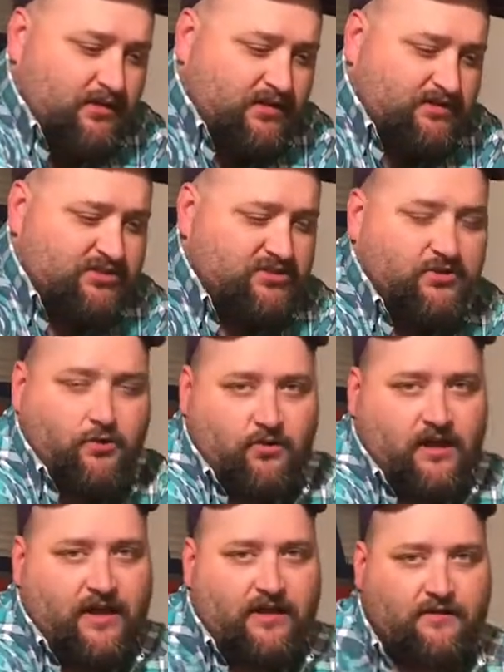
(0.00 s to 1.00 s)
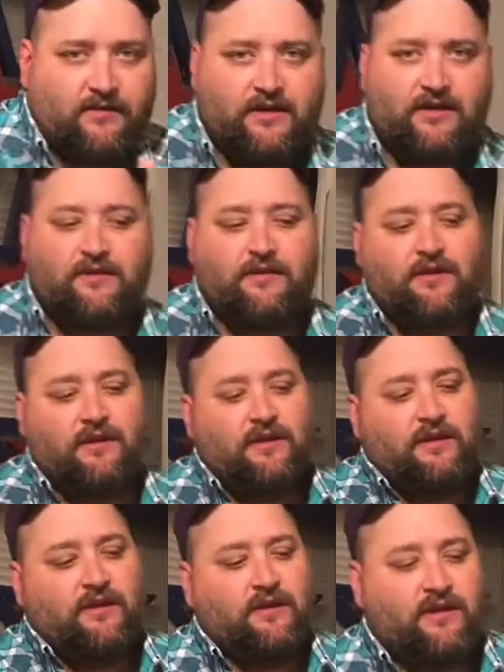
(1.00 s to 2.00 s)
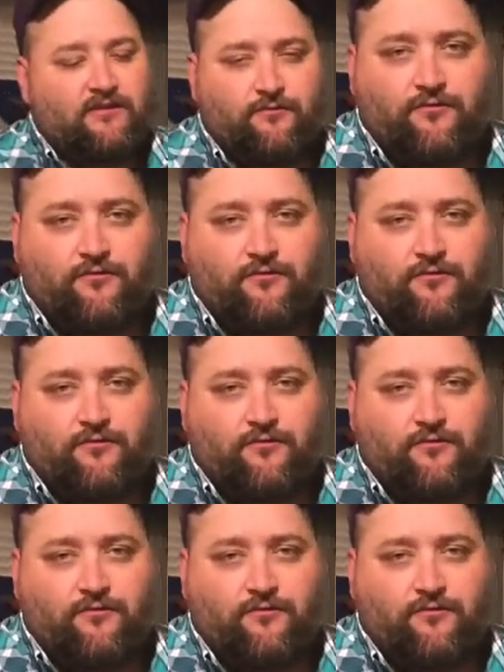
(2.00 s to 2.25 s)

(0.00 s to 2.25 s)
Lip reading: It's so light that it